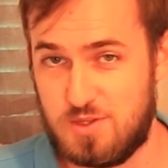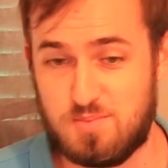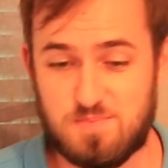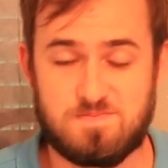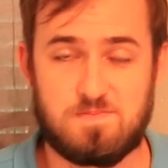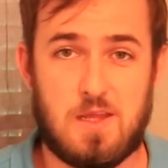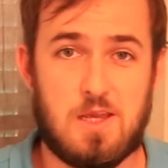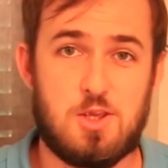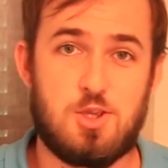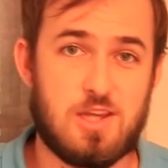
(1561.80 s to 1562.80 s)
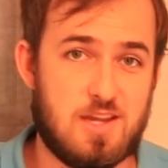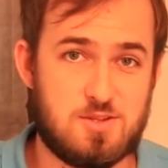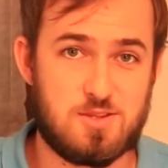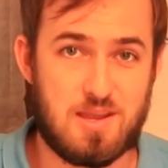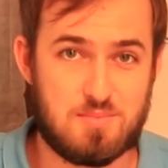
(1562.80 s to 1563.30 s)
them, you can't
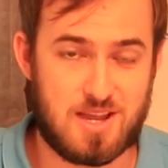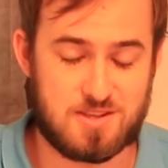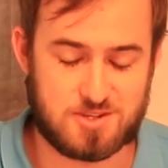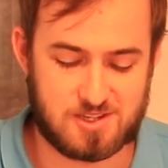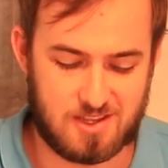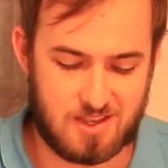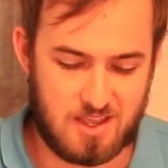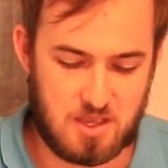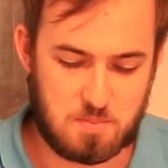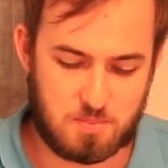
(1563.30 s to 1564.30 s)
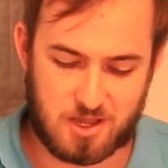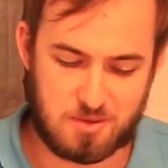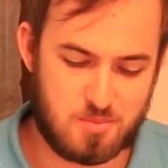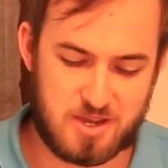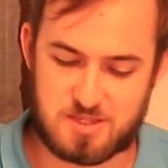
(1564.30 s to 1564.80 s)
do that much.
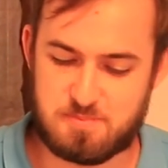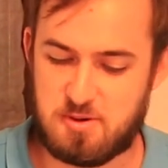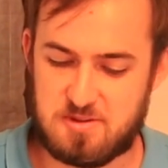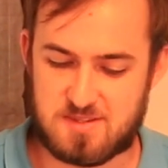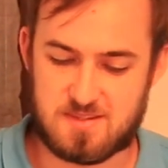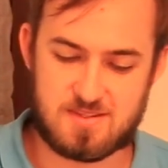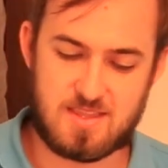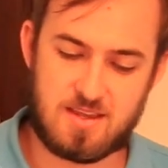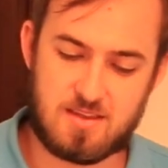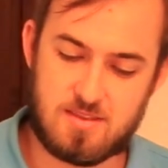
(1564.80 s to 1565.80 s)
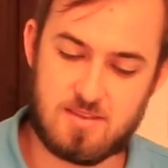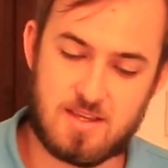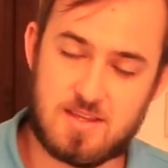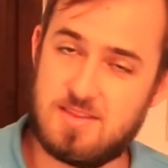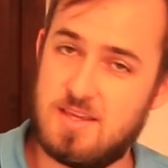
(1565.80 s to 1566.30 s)
But my experience is that the
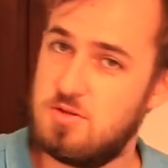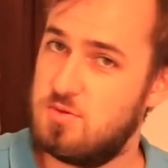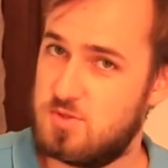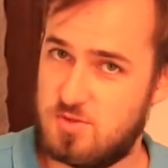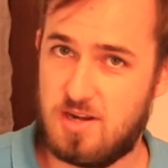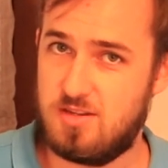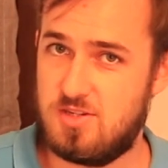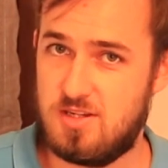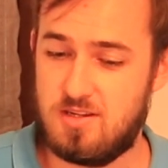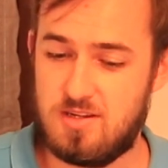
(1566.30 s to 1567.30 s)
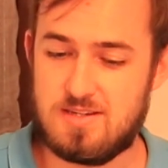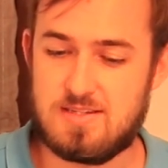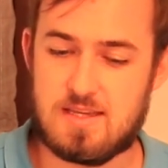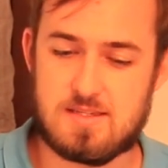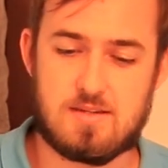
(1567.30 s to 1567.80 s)
cathedral strategy
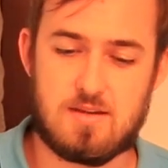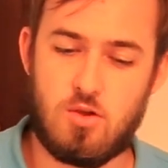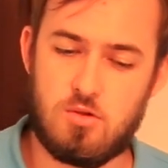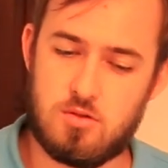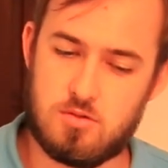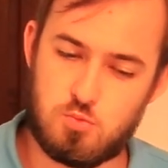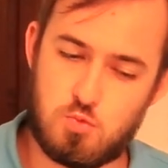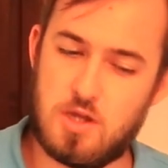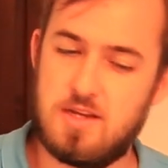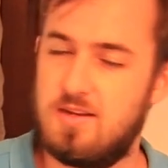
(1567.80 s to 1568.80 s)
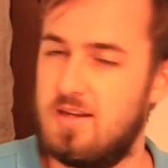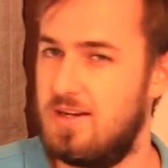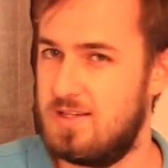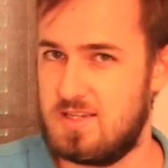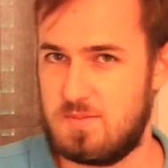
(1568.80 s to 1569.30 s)
doesn't win
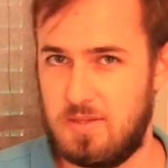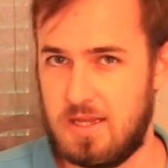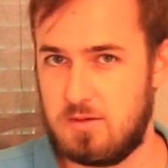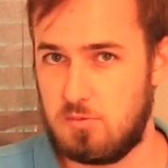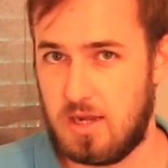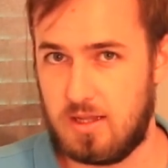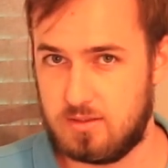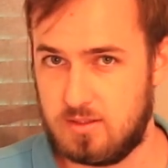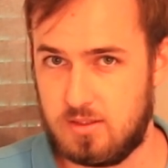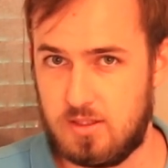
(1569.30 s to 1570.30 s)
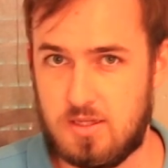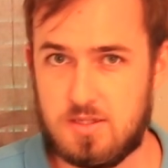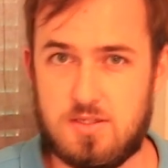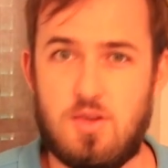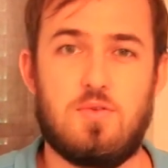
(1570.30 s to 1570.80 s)
unless it's played well.
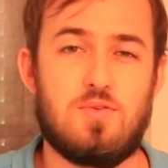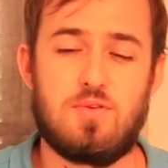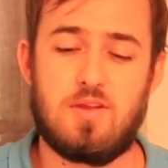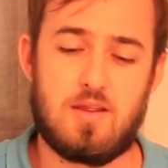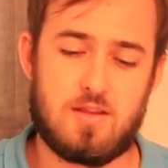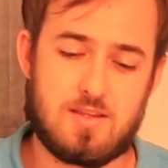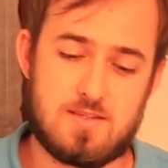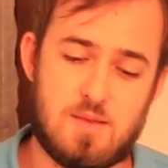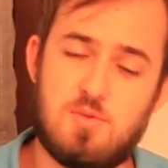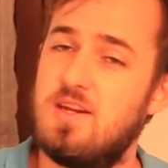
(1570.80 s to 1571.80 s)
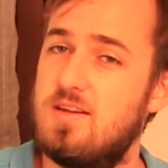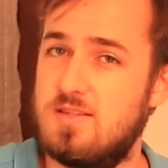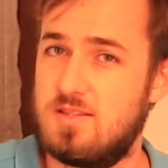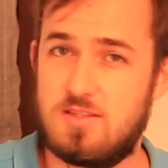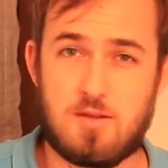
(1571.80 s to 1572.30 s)
So someone getting
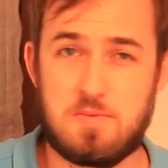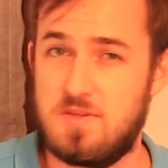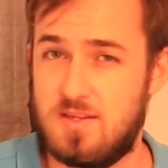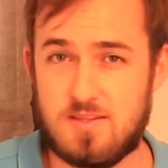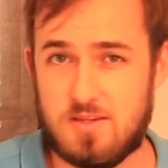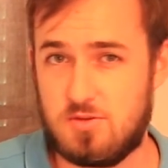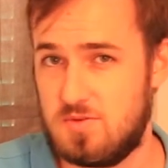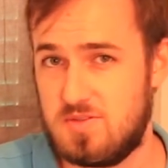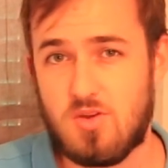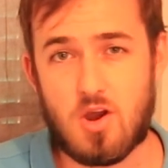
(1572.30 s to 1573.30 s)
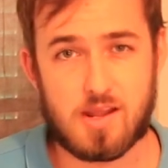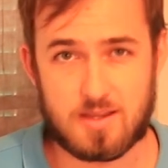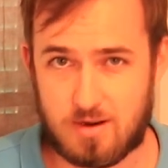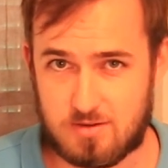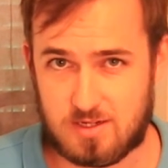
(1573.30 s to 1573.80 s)
to the top of the cathedral is not a
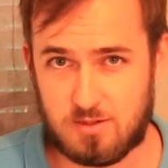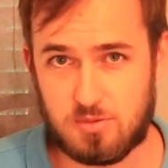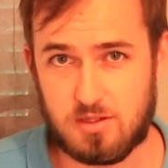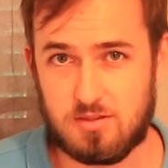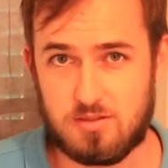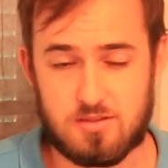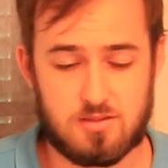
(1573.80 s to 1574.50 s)
guaranteed win.